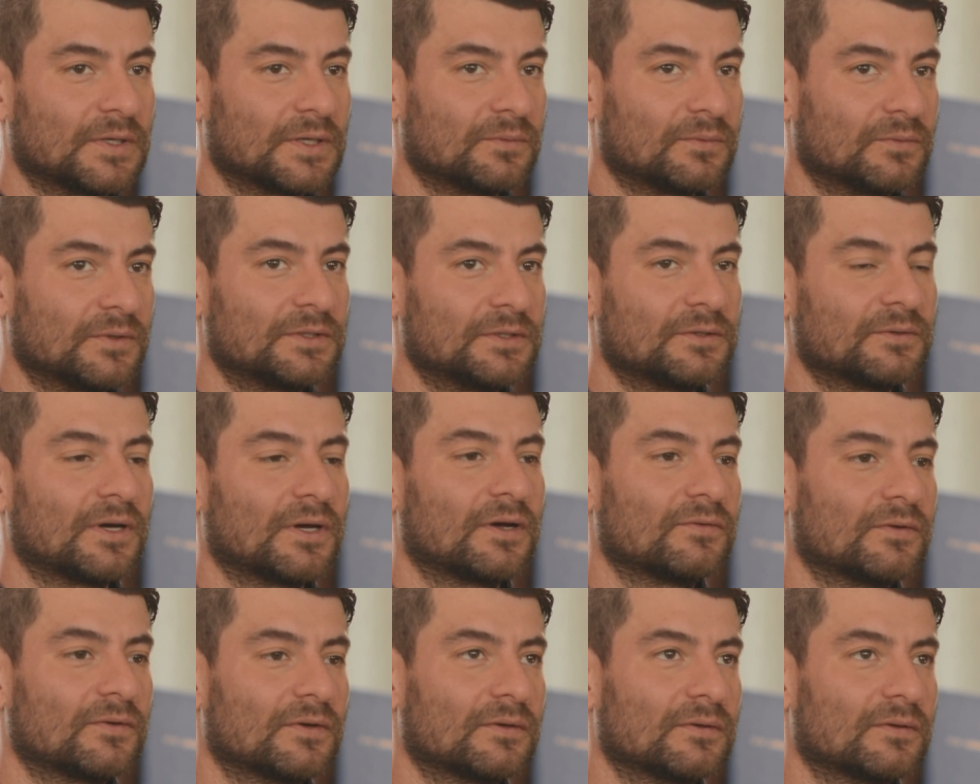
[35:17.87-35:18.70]
But we do
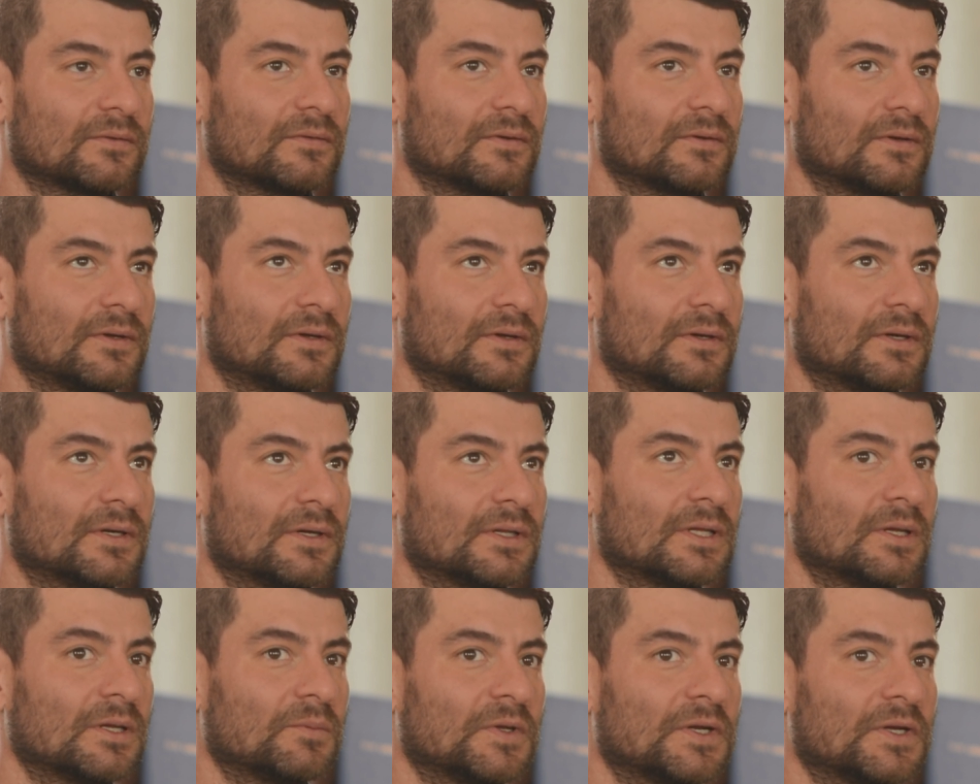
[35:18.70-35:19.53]
have a
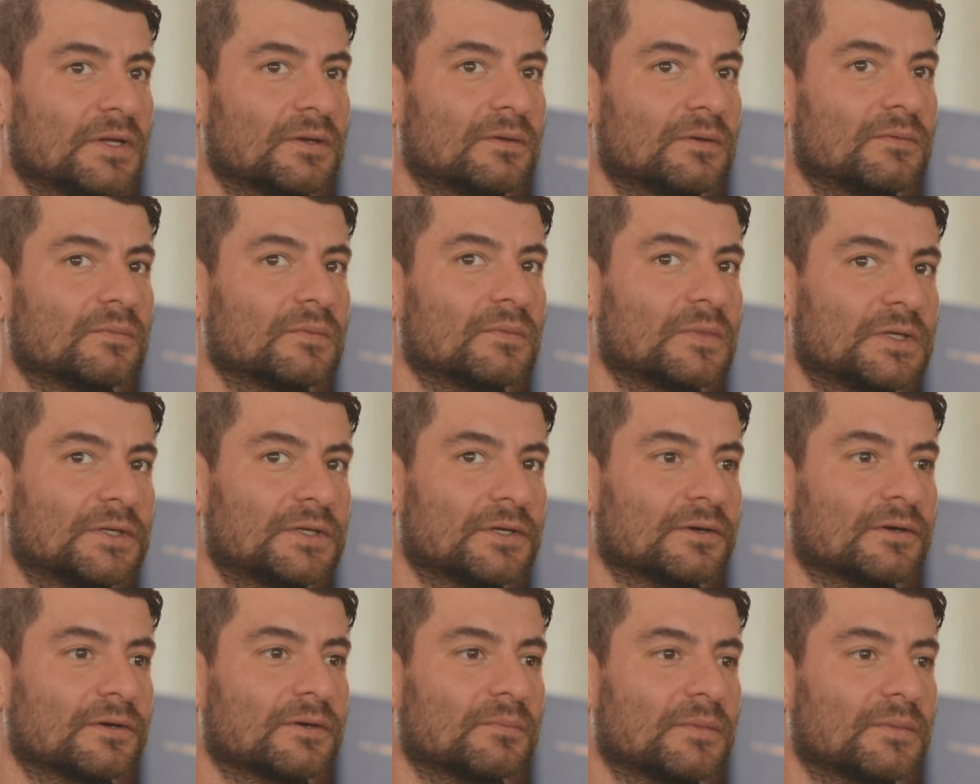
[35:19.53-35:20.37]
limited
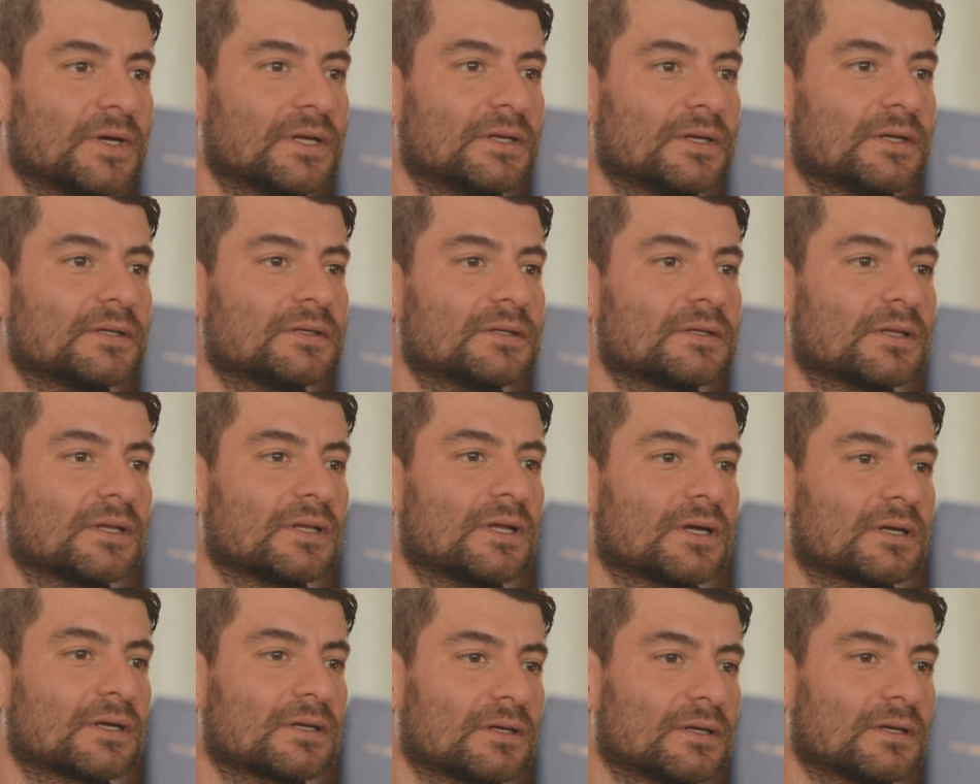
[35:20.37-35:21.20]
material mind
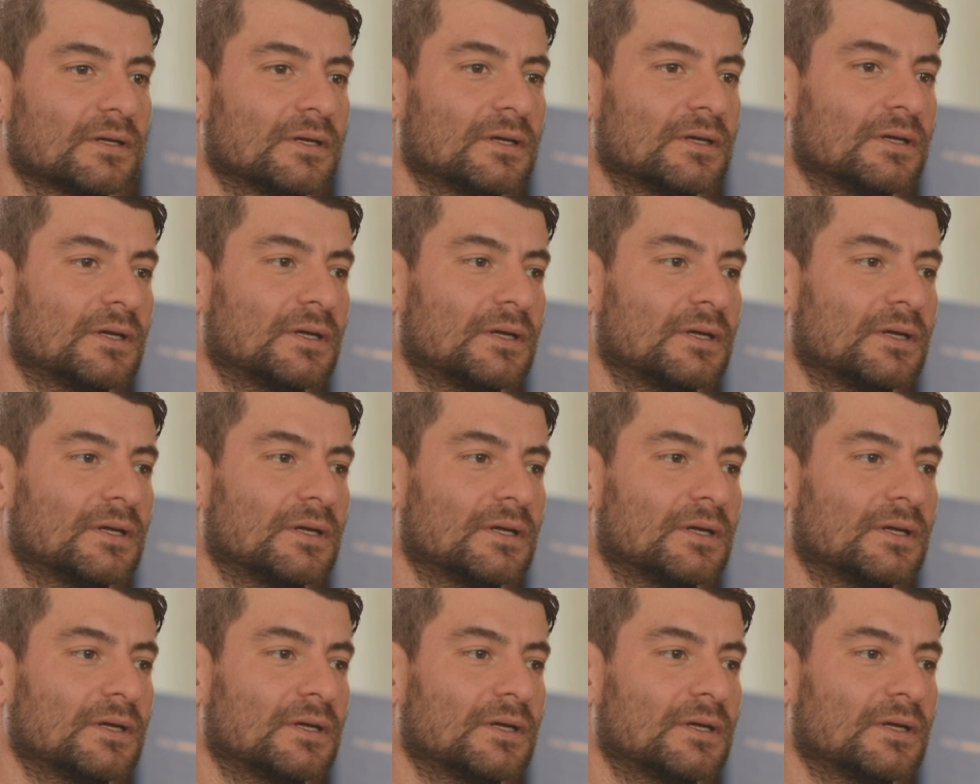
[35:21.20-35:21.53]
intellect,